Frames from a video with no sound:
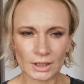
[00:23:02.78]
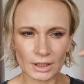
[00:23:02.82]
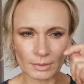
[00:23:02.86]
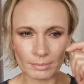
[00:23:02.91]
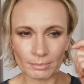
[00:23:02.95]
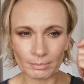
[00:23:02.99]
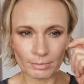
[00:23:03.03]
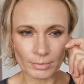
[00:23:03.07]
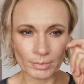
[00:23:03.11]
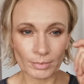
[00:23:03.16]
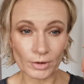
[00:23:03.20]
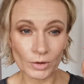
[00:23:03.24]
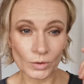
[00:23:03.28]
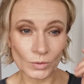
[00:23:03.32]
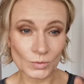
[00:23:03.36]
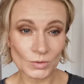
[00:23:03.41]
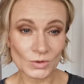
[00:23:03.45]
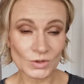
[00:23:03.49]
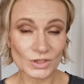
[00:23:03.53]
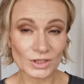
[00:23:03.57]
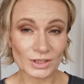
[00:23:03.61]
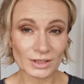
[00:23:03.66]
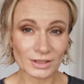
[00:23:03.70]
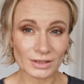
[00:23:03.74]
like
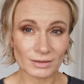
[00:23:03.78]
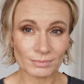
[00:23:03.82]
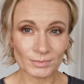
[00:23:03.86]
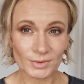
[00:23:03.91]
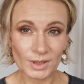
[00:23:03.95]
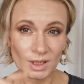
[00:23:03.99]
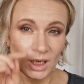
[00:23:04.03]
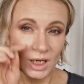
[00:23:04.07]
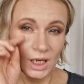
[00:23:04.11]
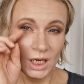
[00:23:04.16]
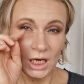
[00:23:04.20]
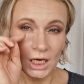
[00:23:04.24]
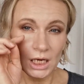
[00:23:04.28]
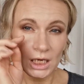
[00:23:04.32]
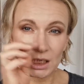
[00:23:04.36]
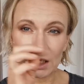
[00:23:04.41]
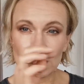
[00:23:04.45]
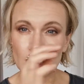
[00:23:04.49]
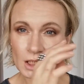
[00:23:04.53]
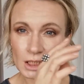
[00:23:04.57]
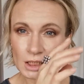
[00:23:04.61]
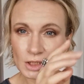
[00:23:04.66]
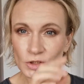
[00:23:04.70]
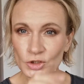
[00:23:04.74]
bronzer,
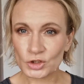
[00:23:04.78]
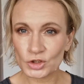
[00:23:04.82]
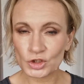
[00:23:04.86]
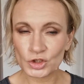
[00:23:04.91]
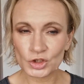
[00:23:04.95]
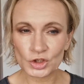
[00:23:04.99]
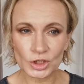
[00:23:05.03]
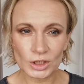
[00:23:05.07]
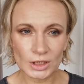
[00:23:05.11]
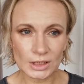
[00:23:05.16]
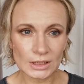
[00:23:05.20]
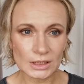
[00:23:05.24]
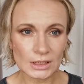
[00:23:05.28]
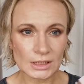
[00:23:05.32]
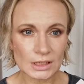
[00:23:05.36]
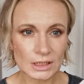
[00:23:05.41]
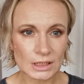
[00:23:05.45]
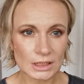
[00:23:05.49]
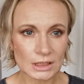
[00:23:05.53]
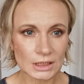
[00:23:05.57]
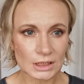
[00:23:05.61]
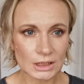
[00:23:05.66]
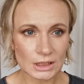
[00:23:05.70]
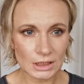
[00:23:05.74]
eyelash, and
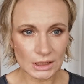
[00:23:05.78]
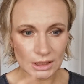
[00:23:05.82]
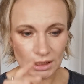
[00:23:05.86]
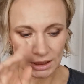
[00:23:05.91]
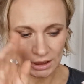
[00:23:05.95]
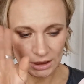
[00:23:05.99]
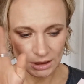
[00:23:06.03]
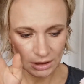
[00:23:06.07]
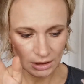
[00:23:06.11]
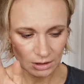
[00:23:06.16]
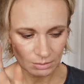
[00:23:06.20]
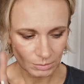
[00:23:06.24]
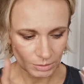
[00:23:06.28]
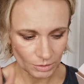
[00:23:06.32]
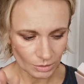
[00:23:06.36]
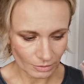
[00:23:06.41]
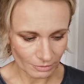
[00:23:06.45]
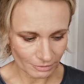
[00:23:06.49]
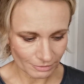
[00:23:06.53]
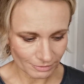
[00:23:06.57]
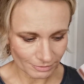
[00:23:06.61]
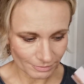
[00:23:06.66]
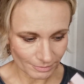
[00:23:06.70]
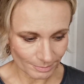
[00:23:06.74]
that's it. A little bit
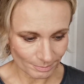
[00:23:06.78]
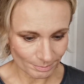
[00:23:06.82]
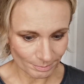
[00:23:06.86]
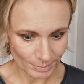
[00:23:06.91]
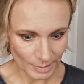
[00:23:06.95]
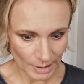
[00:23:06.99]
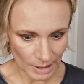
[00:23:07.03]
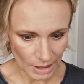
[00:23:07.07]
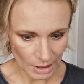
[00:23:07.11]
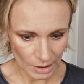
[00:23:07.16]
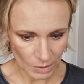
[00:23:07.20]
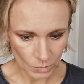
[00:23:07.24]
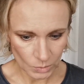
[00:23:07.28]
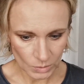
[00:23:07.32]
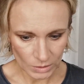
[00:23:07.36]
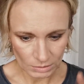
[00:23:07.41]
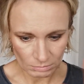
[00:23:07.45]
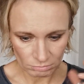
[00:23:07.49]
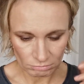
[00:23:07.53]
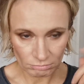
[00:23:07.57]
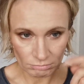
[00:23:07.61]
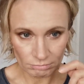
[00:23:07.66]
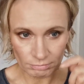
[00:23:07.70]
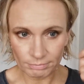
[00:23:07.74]
of brow
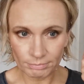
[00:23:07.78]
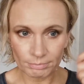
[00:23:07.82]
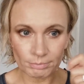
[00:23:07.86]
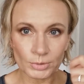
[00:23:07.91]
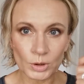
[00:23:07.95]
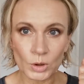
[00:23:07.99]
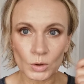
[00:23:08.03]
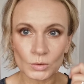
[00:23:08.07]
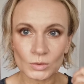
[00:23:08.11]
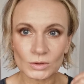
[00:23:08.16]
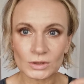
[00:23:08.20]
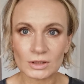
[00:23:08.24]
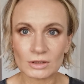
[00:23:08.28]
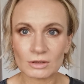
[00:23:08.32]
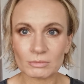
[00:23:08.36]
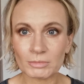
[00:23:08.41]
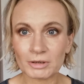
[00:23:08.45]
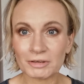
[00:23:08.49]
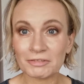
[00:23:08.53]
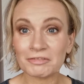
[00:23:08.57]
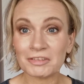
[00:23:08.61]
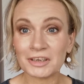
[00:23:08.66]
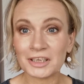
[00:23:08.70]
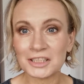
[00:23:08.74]
and bronzer on
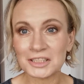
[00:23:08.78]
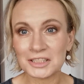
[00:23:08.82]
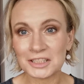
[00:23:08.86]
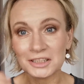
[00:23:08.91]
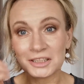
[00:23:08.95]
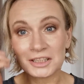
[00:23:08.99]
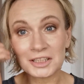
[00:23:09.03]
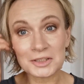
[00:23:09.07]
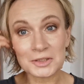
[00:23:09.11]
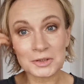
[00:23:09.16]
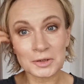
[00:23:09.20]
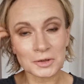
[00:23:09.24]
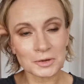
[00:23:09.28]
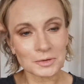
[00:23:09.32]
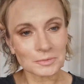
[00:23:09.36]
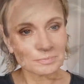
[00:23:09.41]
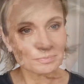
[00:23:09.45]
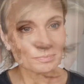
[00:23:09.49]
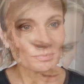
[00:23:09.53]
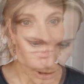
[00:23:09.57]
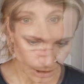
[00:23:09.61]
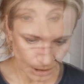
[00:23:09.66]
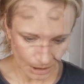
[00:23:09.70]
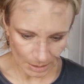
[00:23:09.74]
my face, and that's all.
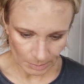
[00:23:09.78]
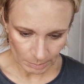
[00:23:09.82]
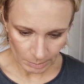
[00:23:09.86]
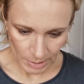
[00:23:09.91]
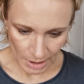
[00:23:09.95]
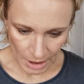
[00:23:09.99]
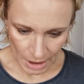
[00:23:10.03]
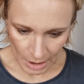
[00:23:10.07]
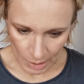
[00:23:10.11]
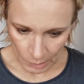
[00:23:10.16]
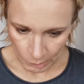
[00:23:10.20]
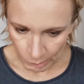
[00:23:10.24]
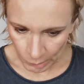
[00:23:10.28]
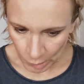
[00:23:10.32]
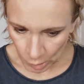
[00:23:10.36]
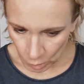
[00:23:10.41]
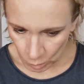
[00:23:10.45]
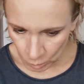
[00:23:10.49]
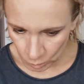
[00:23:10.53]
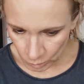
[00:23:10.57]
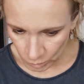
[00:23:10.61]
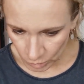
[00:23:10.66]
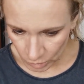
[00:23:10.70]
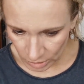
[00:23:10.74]
On the brow
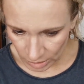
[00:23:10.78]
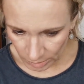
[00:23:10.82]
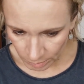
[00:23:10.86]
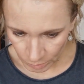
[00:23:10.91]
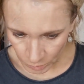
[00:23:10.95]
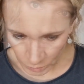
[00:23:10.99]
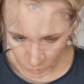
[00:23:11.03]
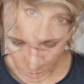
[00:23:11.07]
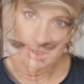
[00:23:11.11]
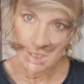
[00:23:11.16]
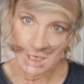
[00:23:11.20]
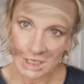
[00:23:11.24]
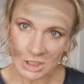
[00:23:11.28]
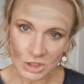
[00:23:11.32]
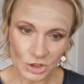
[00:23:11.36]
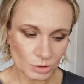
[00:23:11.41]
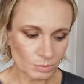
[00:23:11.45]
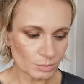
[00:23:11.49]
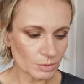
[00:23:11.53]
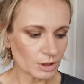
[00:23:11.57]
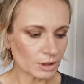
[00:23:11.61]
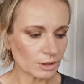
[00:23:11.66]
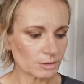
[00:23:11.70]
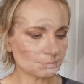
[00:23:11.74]
bone, you're gonna put
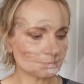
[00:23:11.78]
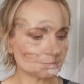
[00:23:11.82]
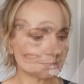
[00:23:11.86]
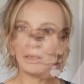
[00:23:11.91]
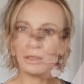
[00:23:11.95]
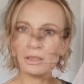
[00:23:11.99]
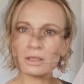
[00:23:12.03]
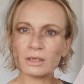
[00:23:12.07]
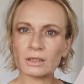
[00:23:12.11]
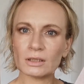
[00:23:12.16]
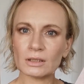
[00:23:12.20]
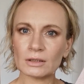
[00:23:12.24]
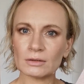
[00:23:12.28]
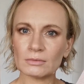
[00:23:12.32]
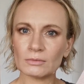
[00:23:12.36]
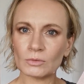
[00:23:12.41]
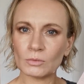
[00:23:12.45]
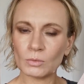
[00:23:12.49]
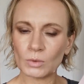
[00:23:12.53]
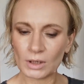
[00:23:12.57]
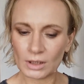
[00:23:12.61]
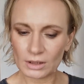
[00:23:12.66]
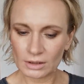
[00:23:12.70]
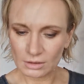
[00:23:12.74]
cashmere, the
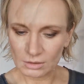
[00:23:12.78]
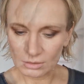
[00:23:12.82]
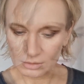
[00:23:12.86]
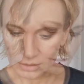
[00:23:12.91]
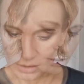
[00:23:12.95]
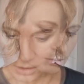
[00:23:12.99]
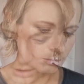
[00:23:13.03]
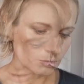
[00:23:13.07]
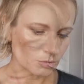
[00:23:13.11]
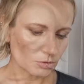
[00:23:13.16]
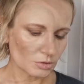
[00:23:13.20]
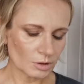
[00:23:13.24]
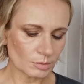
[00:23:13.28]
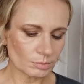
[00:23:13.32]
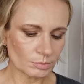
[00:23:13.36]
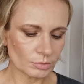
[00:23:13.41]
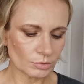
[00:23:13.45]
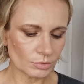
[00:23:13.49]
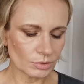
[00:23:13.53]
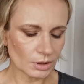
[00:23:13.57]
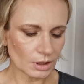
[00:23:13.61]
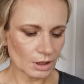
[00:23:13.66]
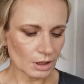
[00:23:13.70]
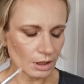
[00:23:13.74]
one I'm gonna
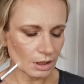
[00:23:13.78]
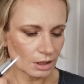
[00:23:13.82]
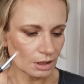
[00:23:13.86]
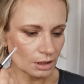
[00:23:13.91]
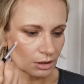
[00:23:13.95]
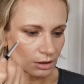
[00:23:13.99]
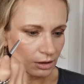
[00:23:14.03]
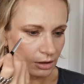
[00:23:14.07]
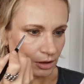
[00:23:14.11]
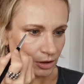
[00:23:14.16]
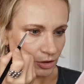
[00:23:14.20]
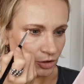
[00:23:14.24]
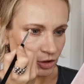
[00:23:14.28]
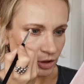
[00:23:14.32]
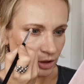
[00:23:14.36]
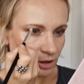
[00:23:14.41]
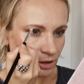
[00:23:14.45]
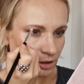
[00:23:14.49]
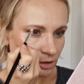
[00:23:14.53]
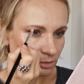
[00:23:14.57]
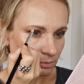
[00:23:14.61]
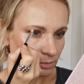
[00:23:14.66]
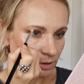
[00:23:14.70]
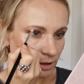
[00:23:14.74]
put under
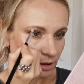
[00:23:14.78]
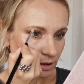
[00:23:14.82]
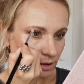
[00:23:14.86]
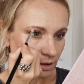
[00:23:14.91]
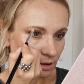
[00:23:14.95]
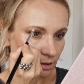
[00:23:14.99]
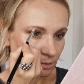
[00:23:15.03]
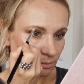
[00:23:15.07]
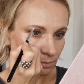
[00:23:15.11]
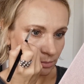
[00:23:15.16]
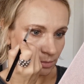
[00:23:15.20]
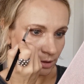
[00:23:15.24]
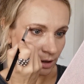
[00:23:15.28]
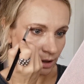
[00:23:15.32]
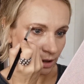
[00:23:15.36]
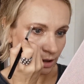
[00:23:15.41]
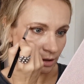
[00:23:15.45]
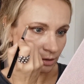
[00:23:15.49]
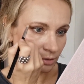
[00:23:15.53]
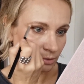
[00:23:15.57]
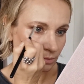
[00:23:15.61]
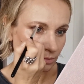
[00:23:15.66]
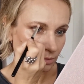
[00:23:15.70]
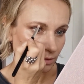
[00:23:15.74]
just my
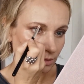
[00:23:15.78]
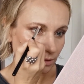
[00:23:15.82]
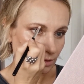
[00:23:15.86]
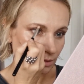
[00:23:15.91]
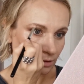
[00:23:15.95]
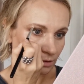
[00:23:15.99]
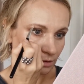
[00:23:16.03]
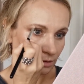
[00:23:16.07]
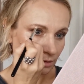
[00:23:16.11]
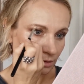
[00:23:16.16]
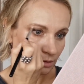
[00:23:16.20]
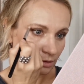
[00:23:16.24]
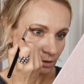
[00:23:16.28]
brows,